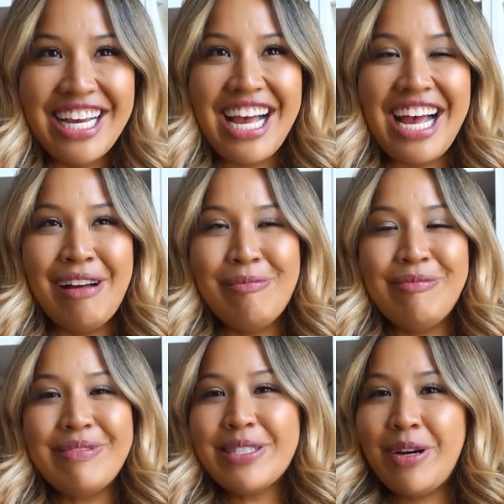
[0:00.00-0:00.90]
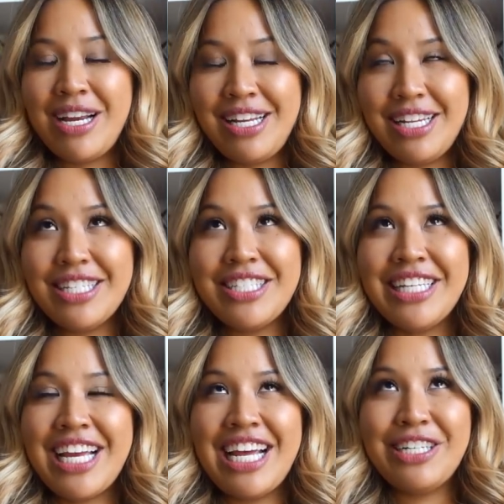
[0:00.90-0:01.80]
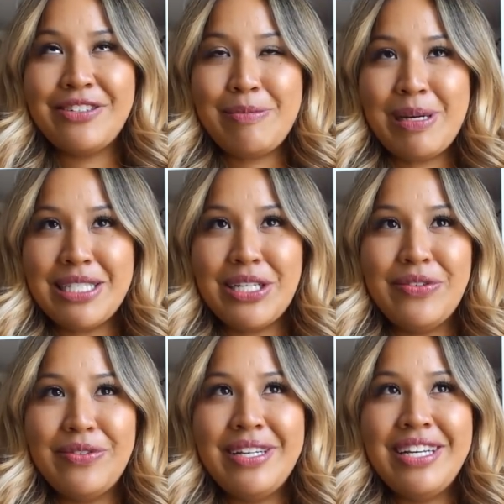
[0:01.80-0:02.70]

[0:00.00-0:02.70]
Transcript: um, so I needed to kind of treat myself.